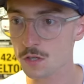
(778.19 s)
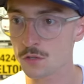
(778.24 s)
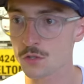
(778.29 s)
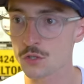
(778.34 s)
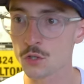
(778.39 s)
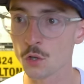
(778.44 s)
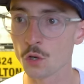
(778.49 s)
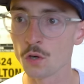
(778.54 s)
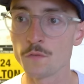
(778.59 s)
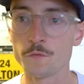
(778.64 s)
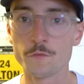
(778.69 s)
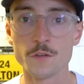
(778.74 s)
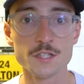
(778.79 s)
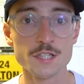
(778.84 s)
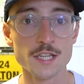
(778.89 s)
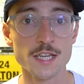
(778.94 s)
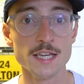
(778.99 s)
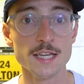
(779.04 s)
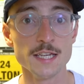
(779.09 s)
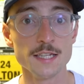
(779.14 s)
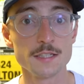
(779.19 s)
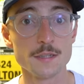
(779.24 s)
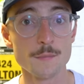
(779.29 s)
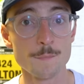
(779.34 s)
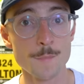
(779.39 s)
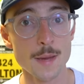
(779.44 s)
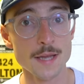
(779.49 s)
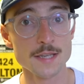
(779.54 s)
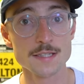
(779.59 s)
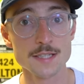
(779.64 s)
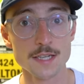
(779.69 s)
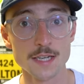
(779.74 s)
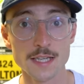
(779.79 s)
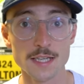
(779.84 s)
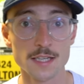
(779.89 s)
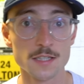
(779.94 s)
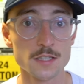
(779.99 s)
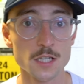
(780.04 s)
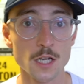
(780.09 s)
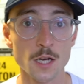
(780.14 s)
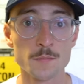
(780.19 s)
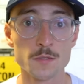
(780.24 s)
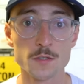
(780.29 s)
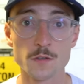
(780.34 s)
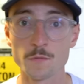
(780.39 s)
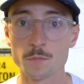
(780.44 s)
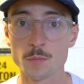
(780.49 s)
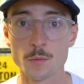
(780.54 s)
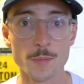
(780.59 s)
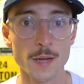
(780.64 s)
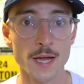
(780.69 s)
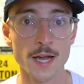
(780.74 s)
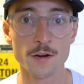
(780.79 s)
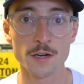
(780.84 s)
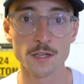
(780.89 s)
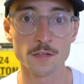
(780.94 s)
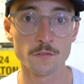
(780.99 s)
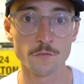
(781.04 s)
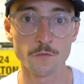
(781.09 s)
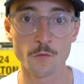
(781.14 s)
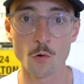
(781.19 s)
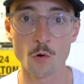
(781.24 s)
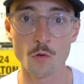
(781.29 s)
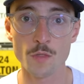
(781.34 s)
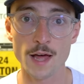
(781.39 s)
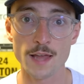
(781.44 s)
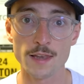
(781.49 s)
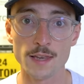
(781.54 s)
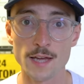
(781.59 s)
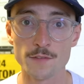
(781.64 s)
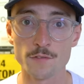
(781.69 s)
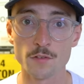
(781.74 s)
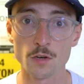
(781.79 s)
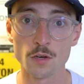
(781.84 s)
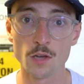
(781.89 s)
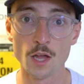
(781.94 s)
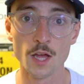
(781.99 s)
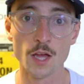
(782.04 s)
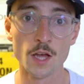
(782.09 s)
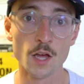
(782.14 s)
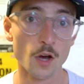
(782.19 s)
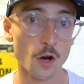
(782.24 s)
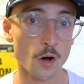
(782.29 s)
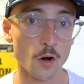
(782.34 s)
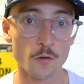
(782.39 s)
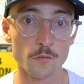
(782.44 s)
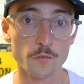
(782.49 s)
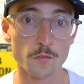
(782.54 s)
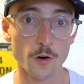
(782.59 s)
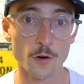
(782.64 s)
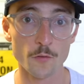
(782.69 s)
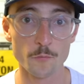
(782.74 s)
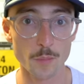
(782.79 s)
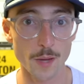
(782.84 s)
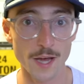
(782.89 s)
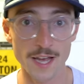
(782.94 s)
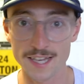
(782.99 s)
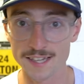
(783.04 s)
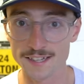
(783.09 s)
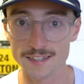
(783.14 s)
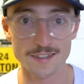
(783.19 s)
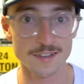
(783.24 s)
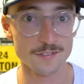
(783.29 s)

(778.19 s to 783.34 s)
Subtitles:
sort of fatigued mentally in terms of preparing for that level of pain.